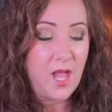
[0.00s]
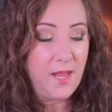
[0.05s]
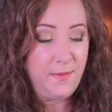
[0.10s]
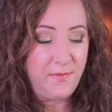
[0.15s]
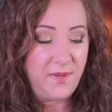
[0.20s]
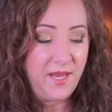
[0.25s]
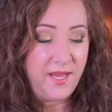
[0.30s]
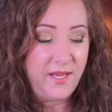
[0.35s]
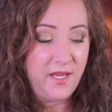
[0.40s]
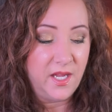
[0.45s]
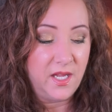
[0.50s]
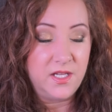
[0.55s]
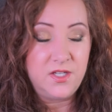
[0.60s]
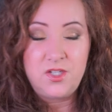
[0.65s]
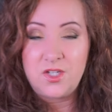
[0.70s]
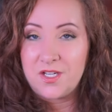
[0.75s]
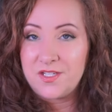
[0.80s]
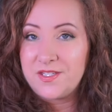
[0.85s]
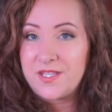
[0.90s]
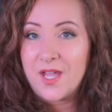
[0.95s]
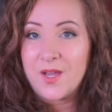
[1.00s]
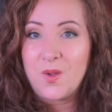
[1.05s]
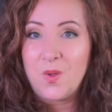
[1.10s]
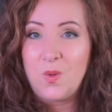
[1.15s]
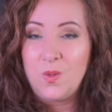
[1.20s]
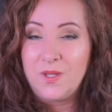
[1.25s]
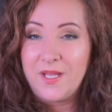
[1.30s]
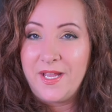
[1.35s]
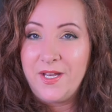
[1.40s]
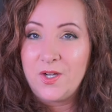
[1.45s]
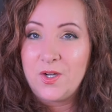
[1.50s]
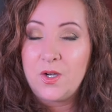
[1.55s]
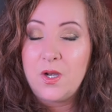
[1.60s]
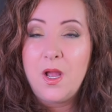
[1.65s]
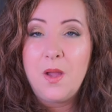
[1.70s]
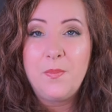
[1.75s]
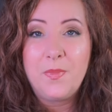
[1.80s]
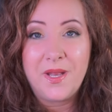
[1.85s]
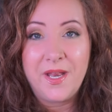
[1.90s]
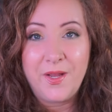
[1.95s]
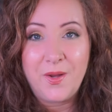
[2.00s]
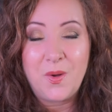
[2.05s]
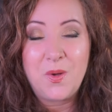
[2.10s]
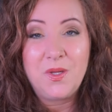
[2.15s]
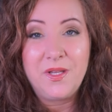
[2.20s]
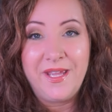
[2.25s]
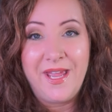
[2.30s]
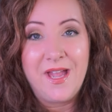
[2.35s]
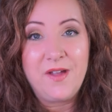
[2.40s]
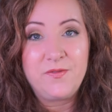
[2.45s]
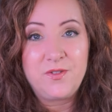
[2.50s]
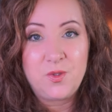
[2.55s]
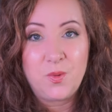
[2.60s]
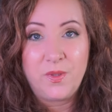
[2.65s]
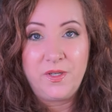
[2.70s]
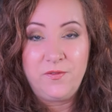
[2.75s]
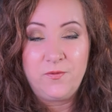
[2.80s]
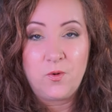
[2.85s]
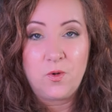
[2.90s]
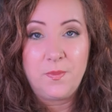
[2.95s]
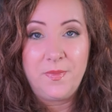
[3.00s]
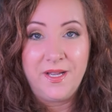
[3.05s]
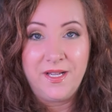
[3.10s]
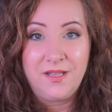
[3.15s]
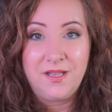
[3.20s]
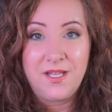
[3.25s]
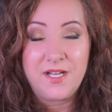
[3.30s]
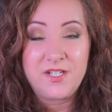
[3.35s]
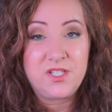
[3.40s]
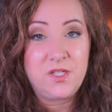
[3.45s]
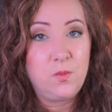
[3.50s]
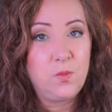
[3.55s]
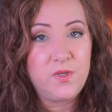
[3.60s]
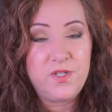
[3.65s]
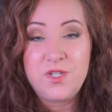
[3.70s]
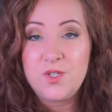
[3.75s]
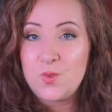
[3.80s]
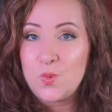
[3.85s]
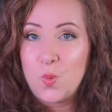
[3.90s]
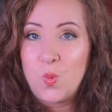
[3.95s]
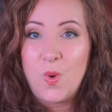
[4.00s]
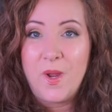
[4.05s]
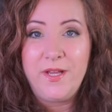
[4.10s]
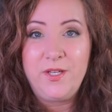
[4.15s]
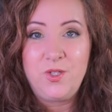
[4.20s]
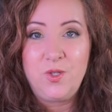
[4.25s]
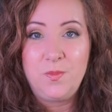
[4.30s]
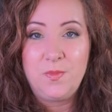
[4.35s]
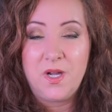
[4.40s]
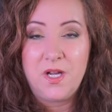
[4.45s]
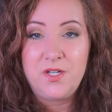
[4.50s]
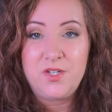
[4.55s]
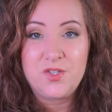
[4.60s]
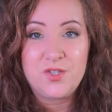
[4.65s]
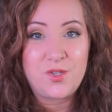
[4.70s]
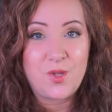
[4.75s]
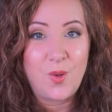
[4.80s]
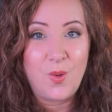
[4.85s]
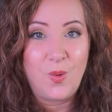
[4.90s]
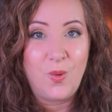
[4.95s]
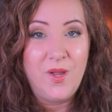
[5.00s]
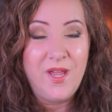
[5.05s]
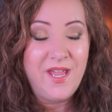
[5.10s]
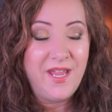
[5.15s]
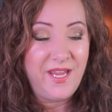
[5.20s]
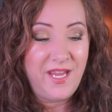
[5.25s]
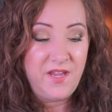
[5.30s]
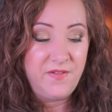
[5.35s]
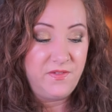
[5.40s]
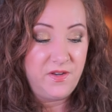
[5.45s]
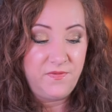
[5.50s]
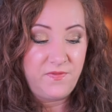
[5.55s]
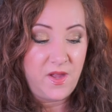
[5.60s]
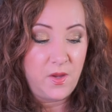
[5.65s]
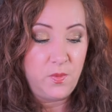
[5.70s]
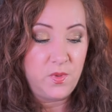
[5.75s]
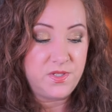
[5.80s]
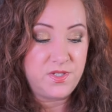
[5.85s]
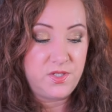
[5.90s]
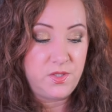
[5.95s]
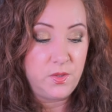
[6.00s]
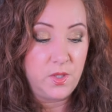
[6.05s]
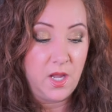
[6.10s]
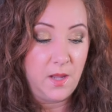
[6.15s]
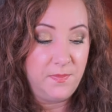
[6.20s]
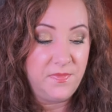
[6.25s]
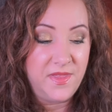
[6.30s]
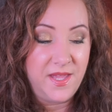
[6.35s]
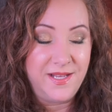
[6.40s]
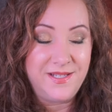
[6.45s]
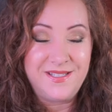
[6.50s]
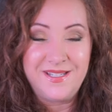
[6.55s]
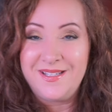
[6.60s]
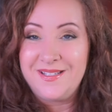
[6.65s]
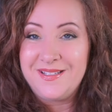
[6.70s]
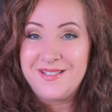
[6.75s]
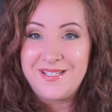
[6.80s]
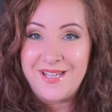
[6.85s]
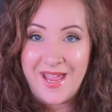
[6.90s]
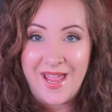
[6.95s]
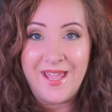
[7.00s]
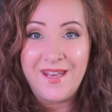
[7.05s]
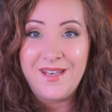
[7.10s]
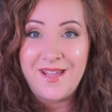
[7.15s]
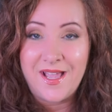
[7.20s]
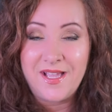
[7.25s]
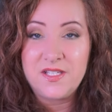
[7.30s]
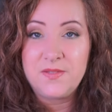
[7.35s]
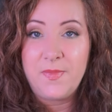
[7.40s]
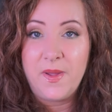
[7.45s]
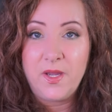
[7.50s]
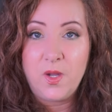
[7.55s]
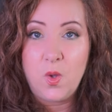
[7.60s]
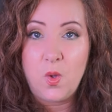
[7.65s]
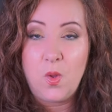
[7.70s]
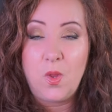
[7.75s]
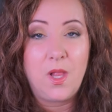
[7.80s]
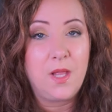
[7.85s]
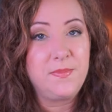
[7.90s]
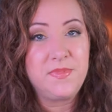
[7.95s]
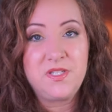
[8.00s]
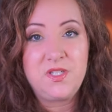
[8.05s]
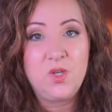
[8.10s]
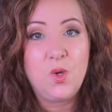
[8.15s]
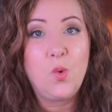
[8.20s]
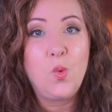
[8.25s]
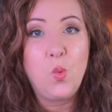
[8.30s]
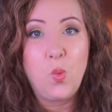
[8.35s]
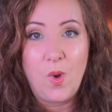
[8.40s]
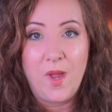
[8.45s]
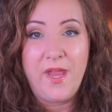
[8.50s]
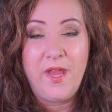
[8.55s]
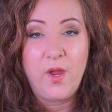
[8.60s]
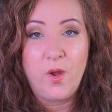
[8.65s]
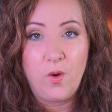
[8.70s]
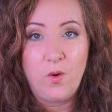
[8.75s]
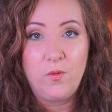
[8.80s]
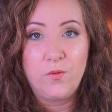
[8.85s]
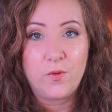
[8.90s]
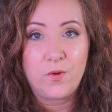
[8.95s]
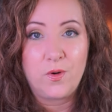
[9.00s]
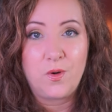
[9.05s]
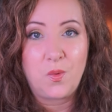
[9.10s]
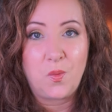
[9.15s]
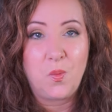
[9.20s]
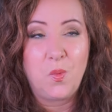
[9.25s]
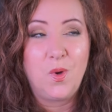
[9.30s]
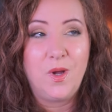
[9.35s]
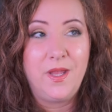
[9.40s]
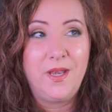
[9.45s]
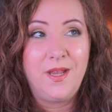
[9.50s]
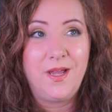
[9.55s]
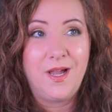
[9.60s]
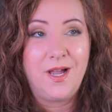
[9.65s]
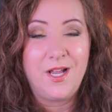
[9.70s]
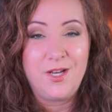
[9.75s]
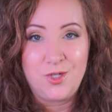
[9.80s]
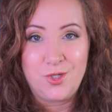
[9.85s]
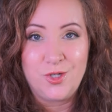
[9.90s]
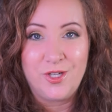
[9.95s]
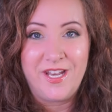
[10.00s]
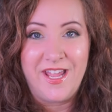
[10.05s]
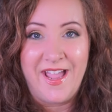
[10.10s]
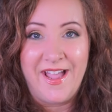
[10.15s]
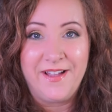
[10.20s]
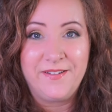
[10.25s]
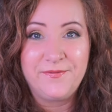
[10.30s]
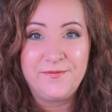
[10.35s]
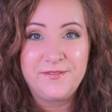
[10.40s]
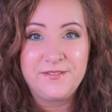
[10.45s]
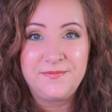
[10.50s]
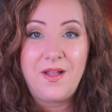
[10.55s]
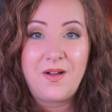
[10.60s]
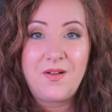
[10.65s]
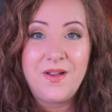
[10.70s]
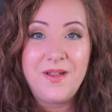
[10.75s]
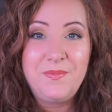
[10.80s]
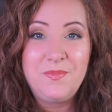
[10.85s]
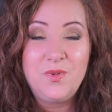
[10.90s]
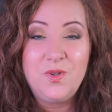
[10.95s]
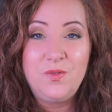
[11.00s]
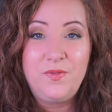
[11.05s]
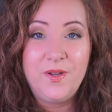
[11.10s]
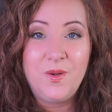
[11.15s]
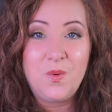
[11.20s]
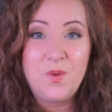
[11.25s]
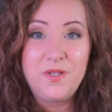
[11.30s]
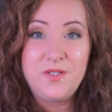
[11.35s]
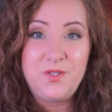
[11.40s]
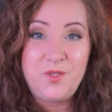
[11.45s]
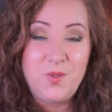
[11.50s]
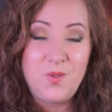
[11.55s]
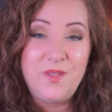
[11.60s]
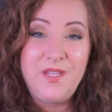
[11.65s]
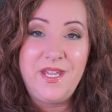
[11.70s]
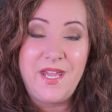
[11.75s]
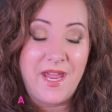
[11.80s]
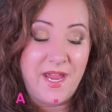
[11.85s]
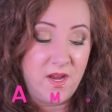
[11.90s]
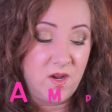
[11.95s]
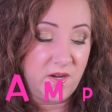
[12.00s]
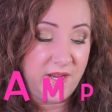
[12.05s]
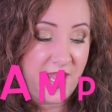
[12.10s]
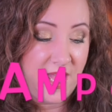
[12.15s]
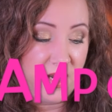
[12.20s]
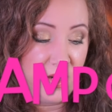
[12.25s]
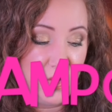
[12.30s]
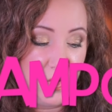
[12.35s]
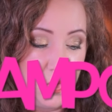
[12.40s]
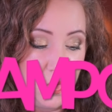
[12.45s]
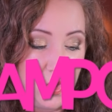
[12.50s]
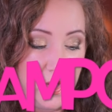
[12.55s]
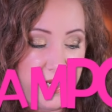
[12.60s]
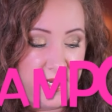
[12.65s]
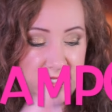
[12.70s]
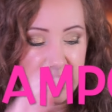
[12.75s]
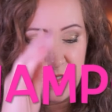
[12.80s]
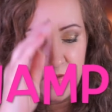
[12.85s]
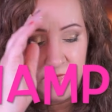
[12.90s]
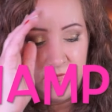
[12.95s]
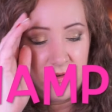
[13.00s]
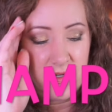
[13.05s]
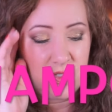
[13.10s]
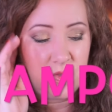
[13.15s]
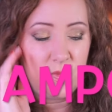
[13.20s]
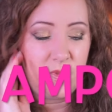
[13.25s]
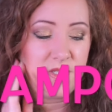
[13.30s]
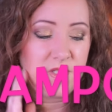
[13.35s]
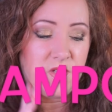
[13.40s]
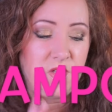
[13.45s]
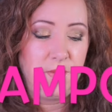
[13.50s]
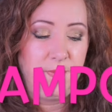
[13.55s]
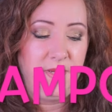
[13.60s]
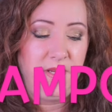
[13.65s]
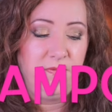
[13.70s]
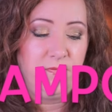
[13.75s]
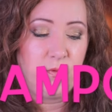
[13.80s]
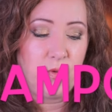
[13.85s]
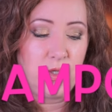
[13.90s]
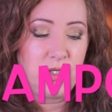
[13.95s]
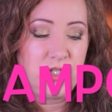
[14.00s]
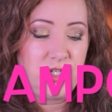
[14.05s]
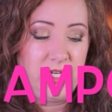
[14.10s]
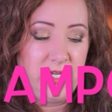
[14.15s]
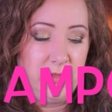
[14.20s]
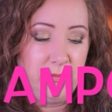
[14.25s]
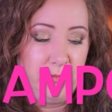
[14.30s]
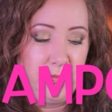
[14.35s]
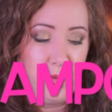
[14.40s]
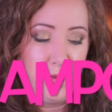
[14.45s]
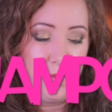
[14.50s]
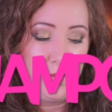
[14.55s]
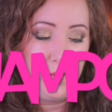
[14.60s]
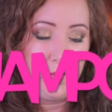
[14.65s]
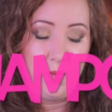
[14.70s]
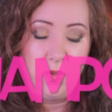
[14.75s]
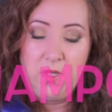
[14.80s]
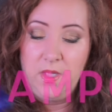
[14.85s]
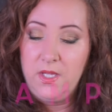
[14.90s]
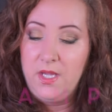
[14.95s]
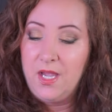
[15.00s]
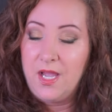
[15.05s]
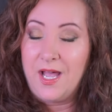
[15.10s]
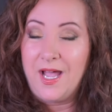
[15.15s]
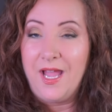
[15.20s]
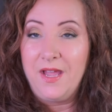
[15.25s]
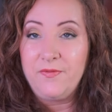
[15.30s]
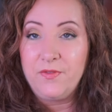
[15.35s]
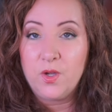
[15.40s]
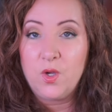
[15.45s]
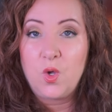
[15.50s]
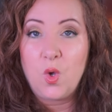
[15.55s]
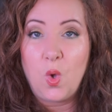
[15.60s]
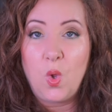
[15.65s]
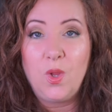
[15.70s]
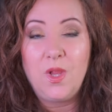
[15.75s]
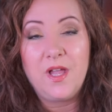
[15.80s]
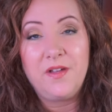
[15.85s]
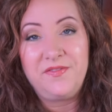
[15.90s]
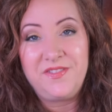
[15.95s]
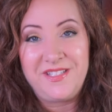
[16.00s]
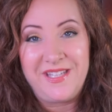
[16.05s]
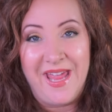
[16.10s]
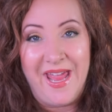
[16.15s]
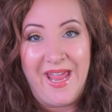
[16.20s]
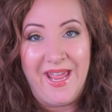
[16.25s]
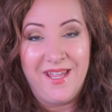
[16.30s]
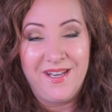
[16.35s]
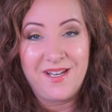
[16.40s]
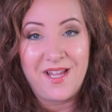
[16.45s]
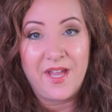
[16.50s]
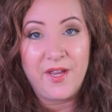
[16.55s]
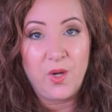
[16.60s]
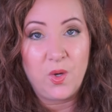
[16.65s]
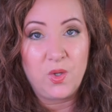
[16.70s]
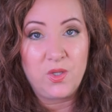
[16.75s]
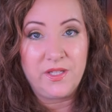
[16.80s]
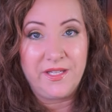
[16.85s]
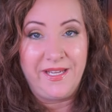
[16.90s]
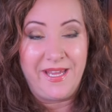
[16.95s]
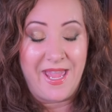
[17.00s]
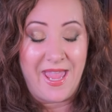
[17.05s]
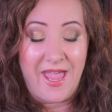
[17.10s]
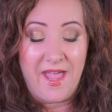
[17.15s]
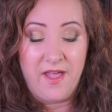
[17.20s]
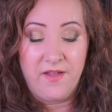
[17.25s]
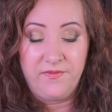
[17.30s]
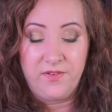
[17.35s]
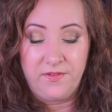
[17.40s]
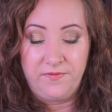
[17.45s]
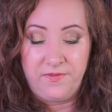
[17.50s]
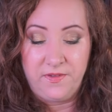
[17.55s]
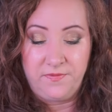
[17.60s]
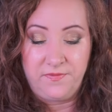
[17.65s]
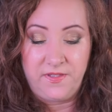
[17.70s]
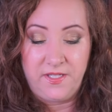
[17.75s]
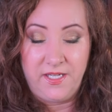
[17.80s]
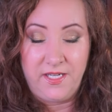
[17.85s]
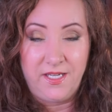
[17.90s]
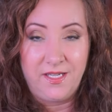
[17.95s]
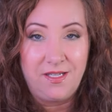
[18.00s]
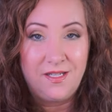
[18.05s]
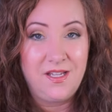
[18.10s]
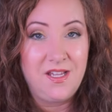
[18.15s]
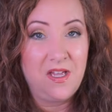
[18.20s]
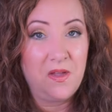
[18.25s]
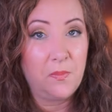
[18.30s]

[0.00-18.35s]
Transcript: I may adjust that goal later, but I currently have 24 in my collection, which is way too much. So even if I was to up that to 10 as my goal, I'm still way over what I should have. All right, moving on to the hair categories. The first one is gonna be for shampoo. I have a goal of 10. I currently have 15.